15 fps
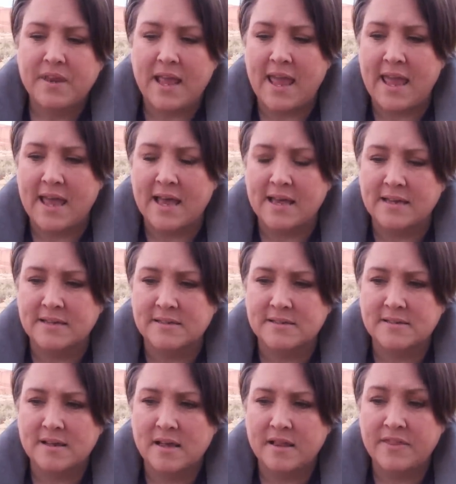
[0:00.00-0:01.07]

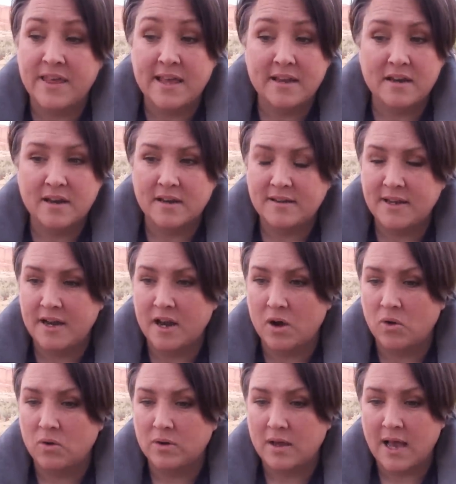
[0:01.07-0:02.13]
And then, you
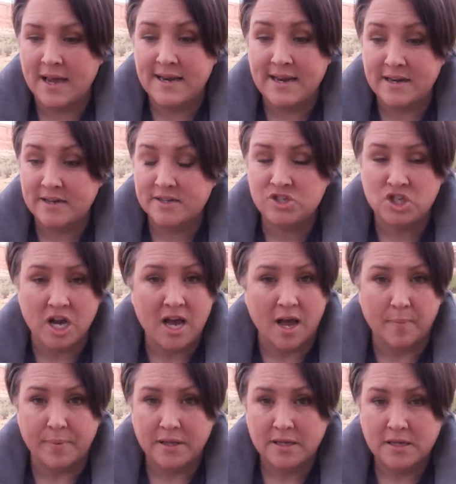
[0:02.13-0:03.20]
know, I needed a
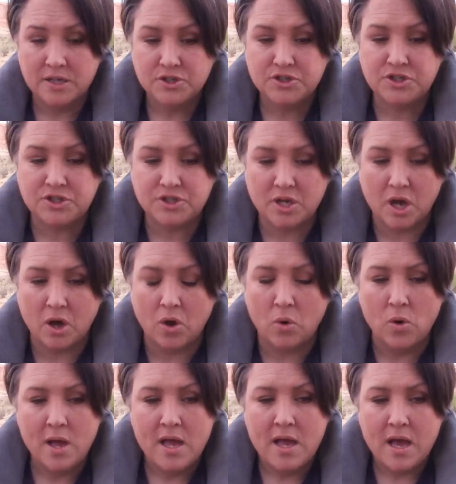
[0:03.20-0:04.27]
job.
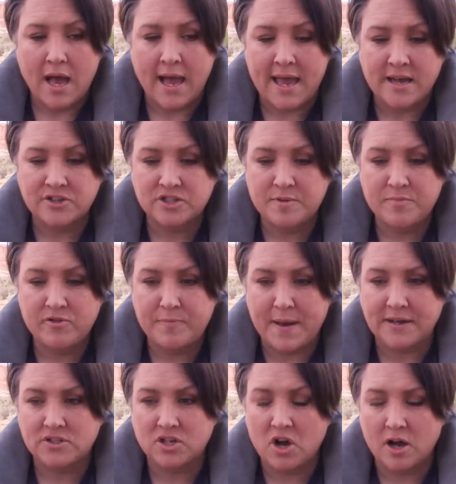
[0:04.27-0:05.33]
So I actually moved
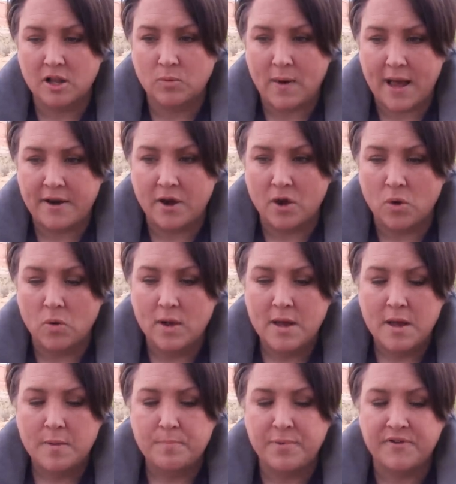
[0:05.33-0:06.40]
back to Colorado
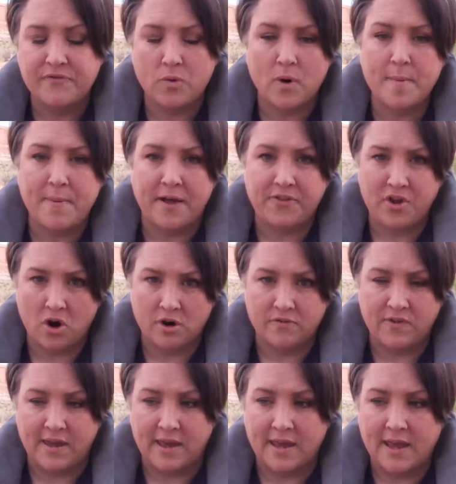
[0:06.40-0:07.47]
before I bought the
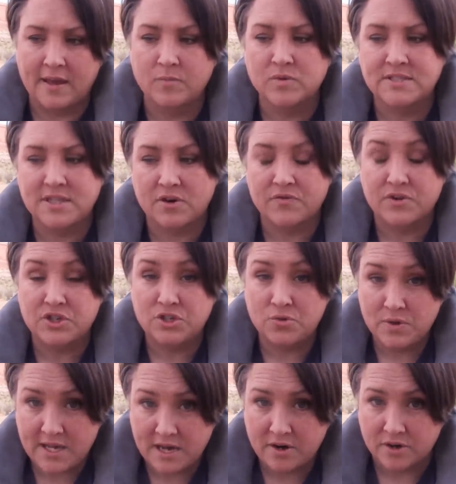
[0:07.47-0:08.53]
RV and was there for
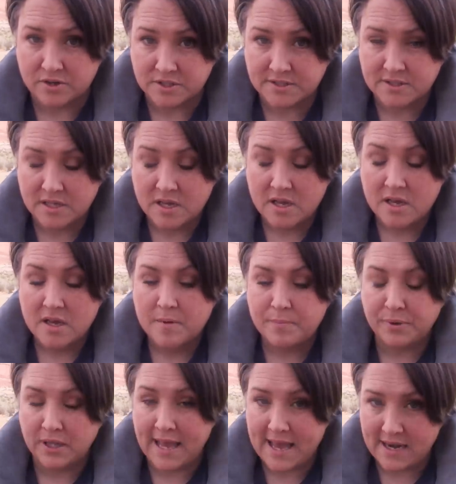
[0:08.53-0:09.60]
2 years
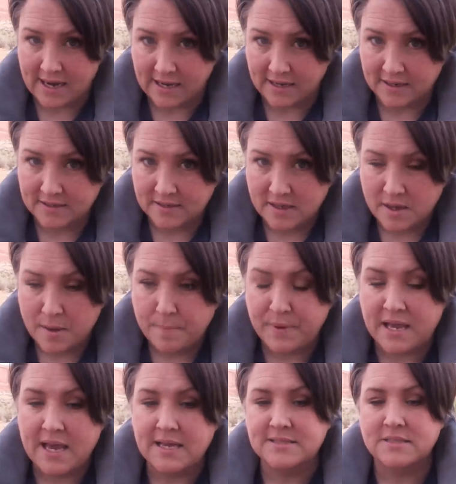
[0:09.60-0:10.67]
planning,
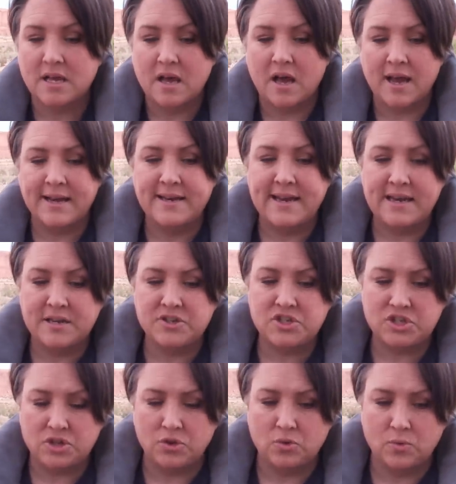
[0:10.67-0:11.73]
because I needed
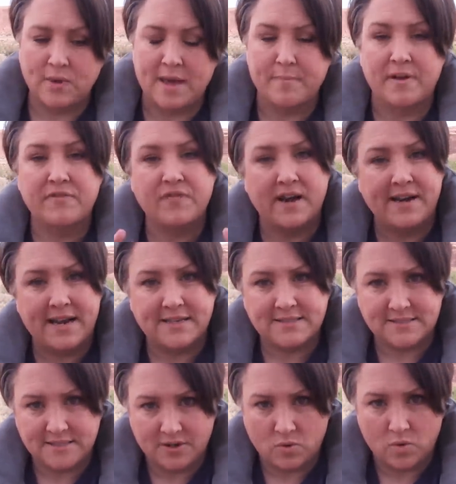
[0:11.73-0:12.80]
to get my
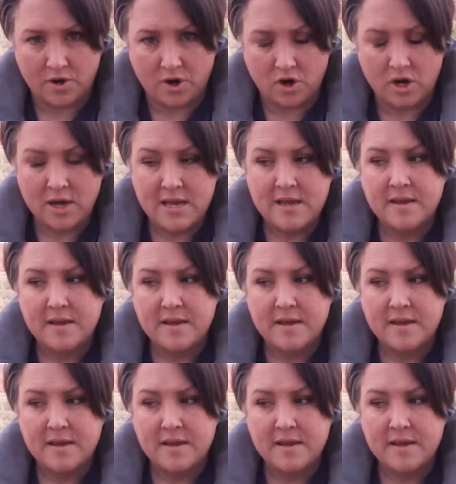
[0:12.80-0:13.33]
finances in order.